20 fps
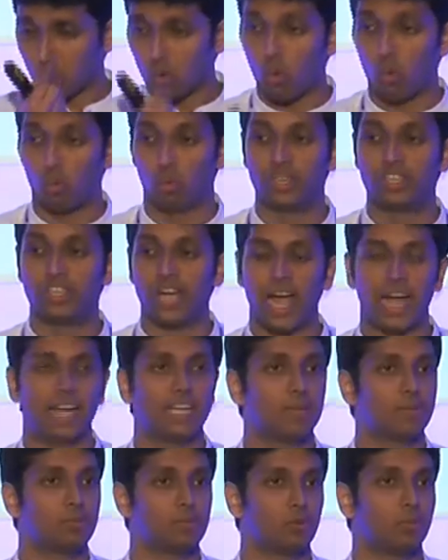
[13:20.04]
which
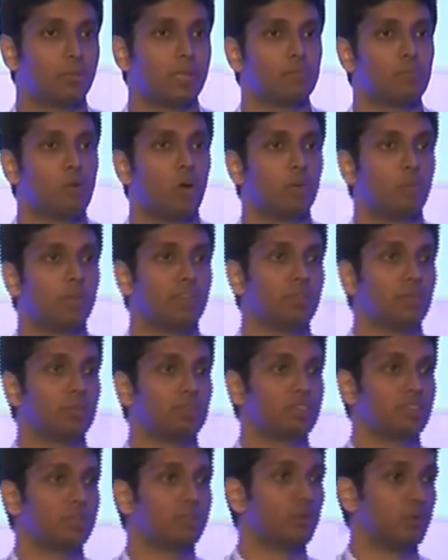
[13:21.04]
items were being bought by the
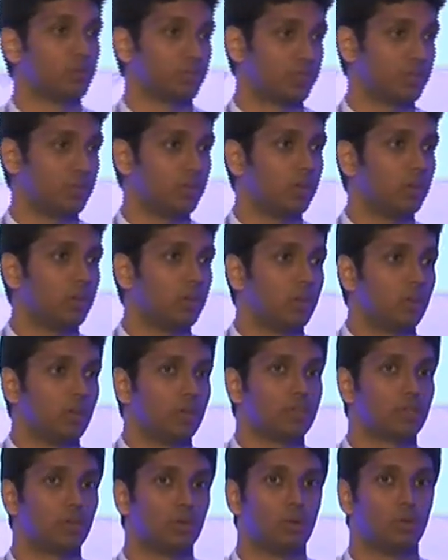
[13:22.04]
users the most.
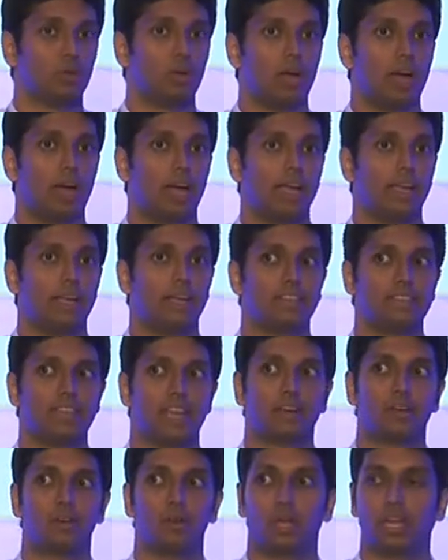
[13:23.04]
So I
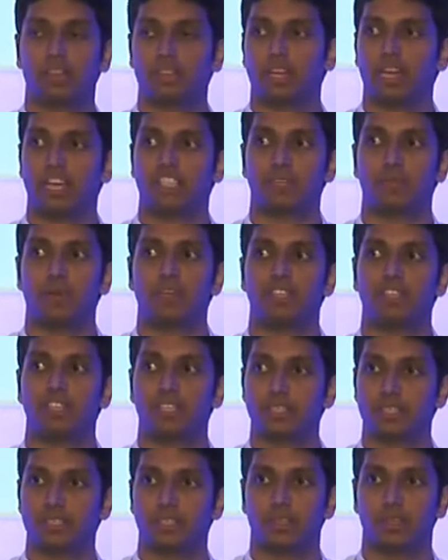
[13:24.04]
decided to look at the
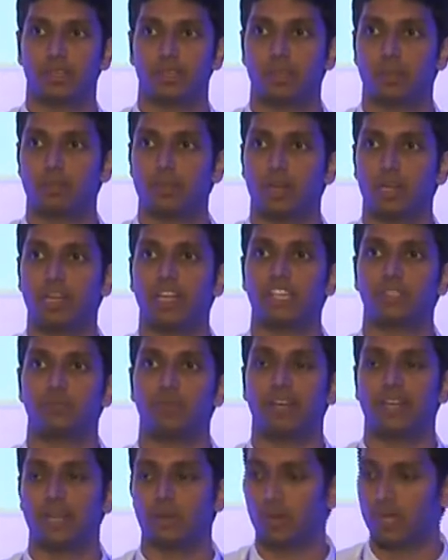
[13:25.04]
customizations, the purely
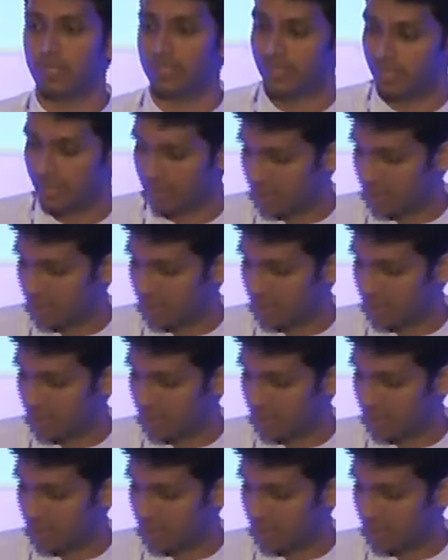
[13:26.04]
cosmetic ones,